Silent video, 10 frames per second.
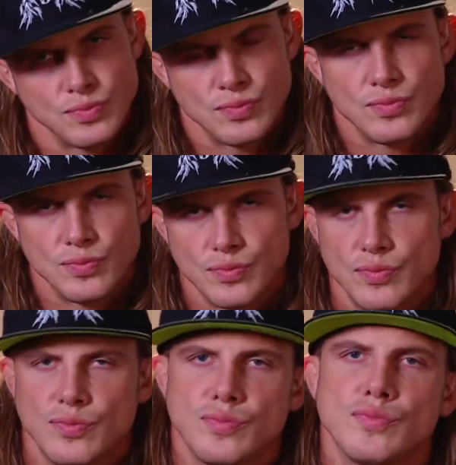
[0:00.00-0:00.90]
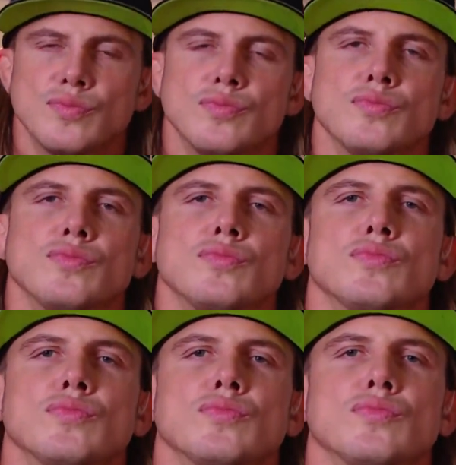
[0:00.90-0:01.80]

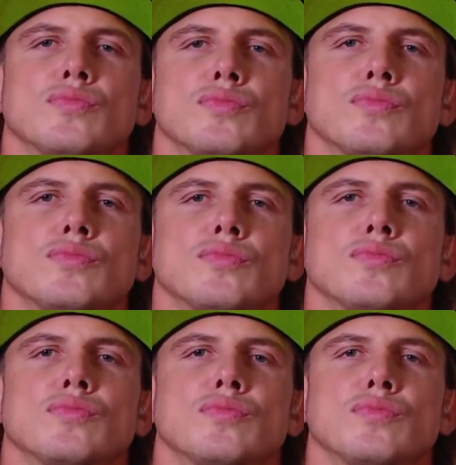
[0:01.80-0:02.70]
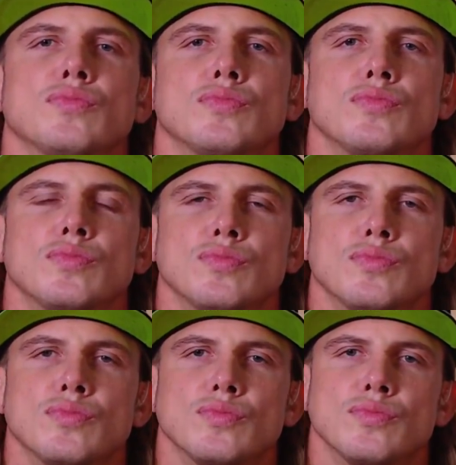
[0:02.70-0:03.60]

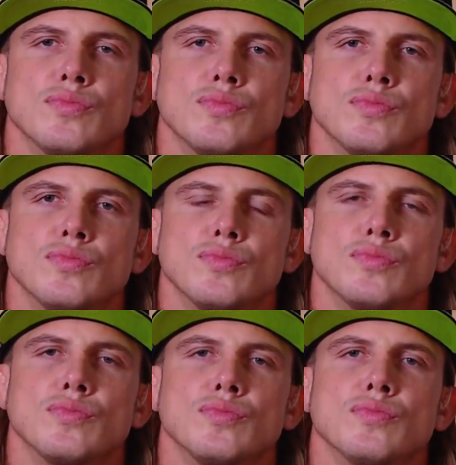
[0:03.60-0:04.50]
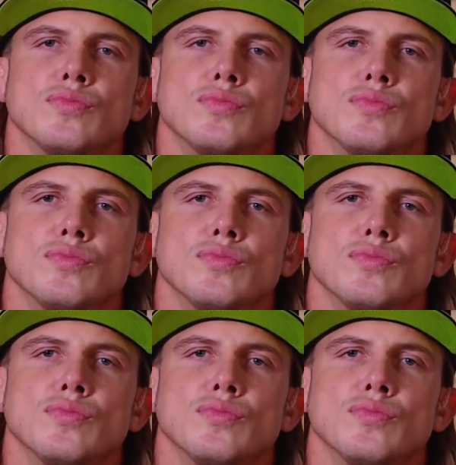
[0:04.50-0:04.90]
The person shown says nothing.